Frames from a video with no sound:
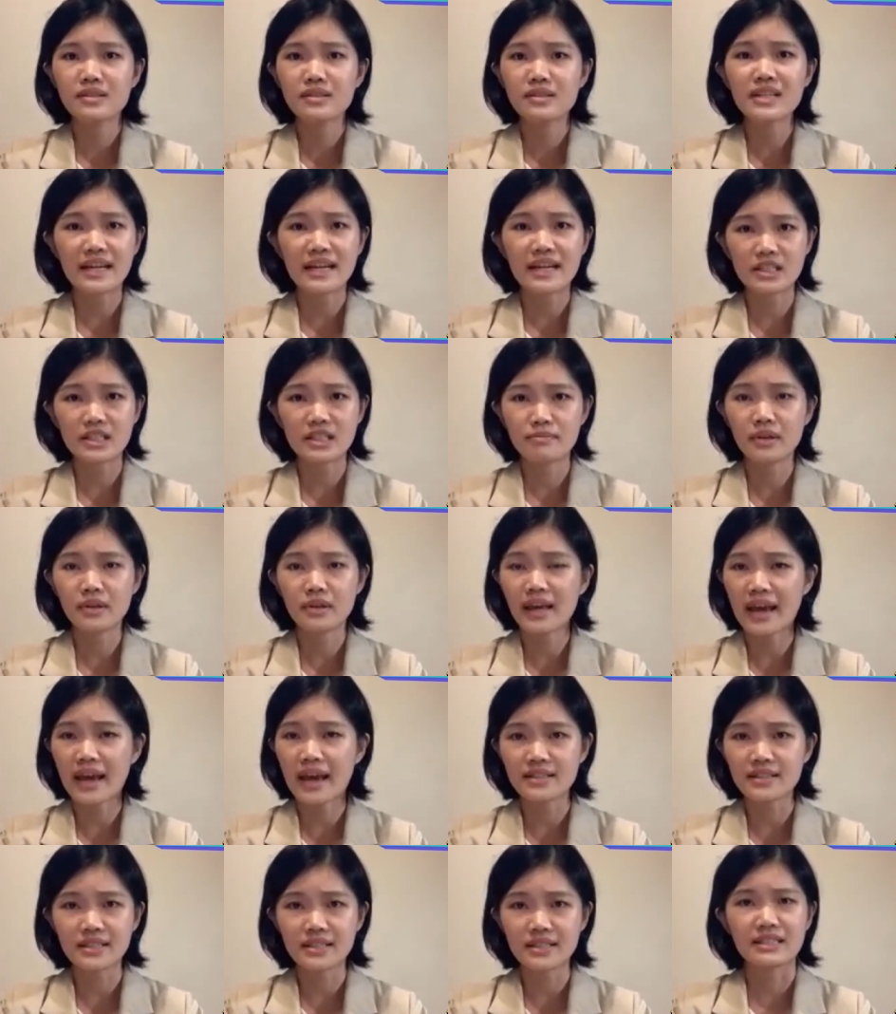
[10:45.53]
Tai Ji Men
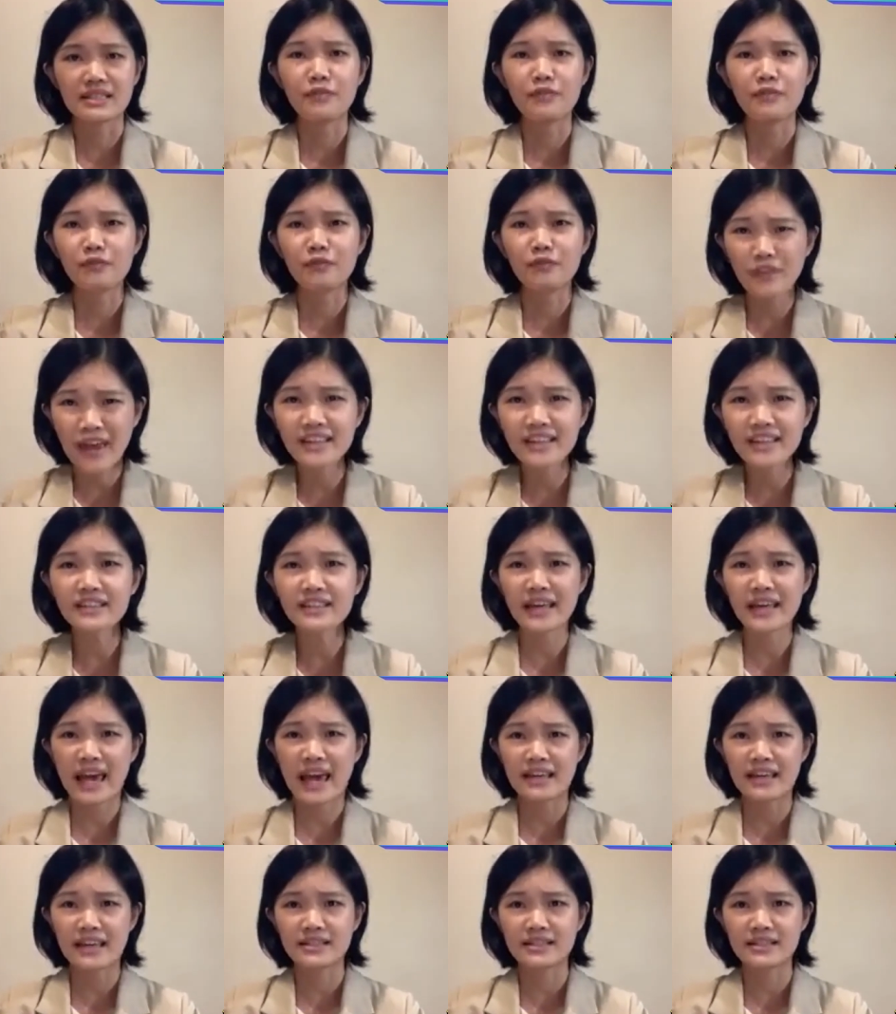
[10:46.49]
case is a fake
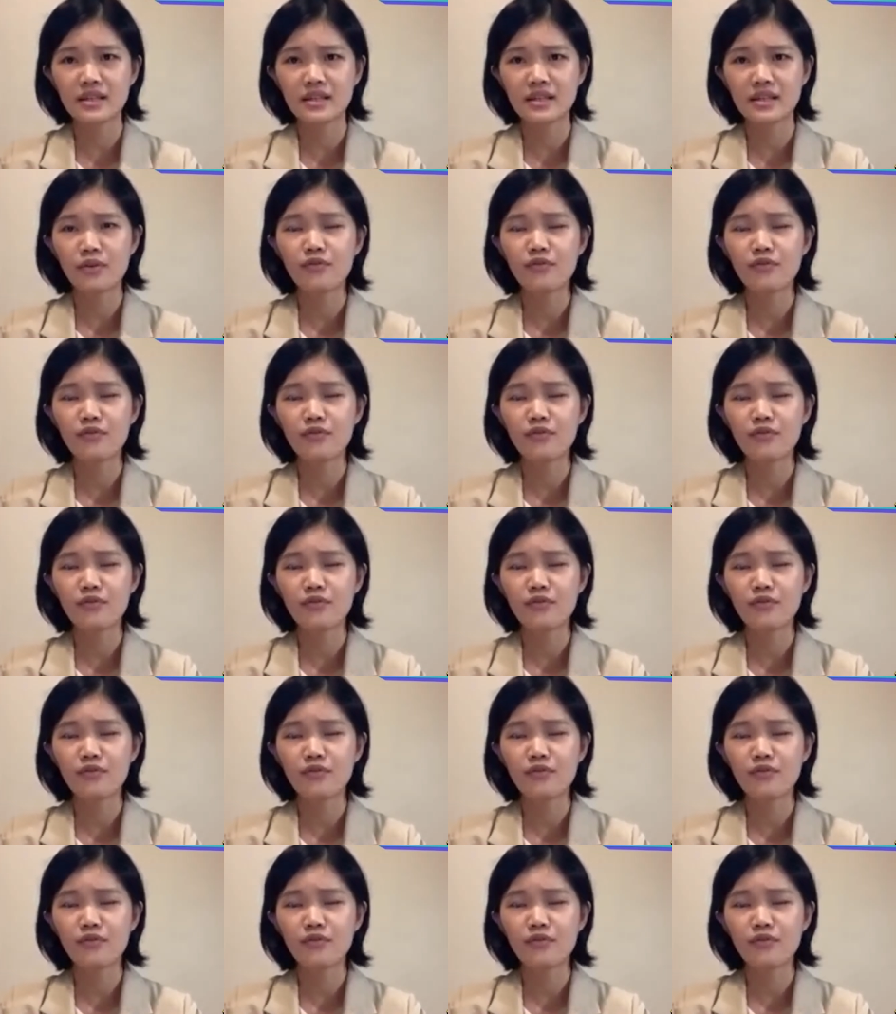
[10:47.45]
case